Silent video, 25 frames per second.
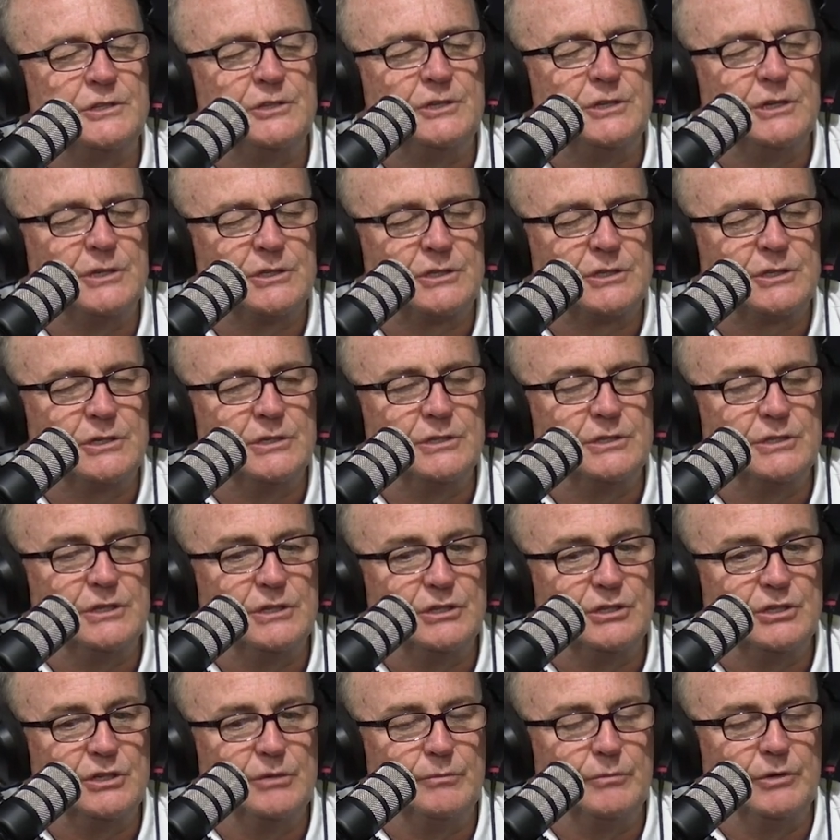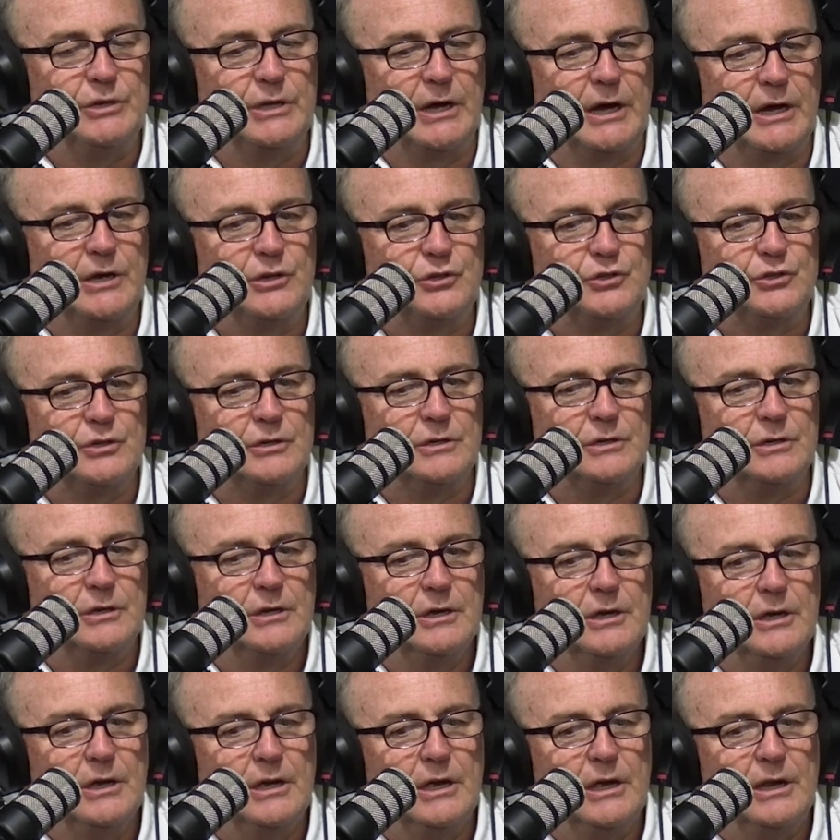distant intimidation.
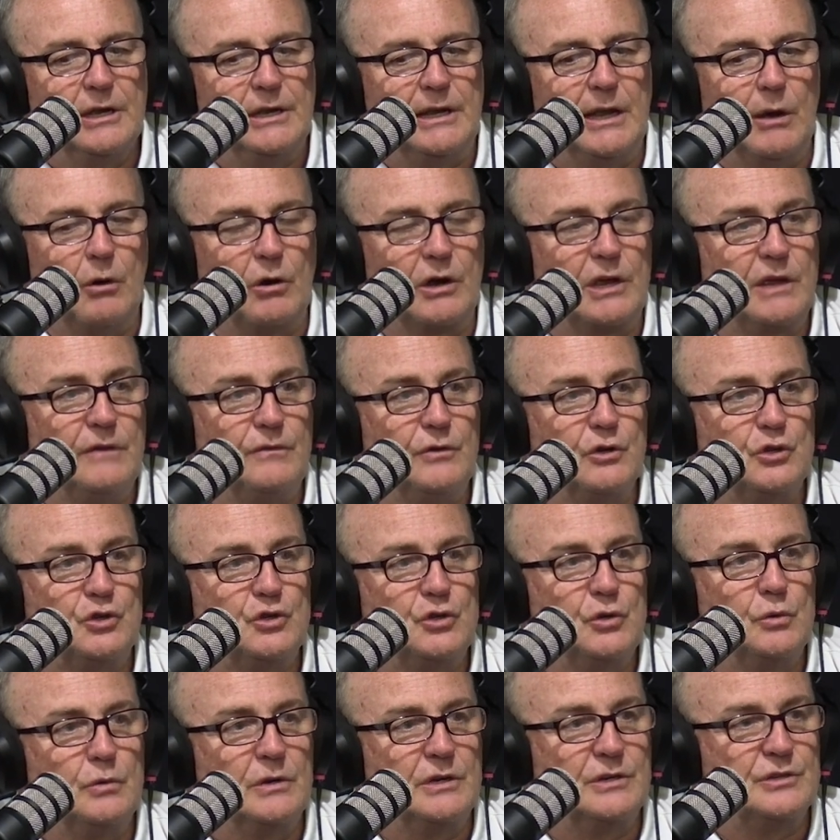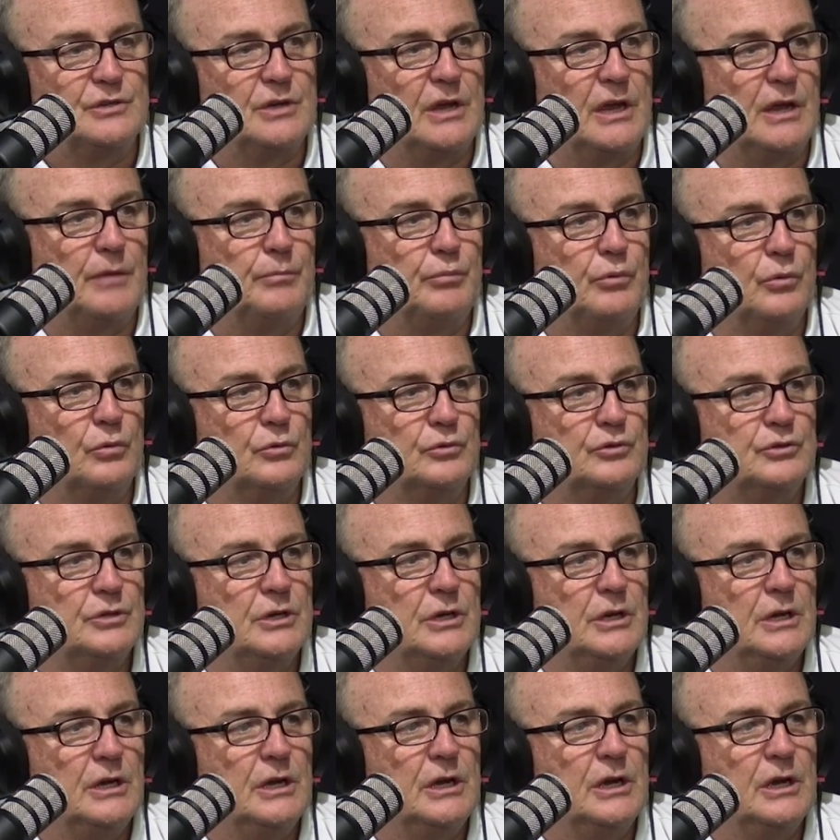Now, I'll give you 2 examples.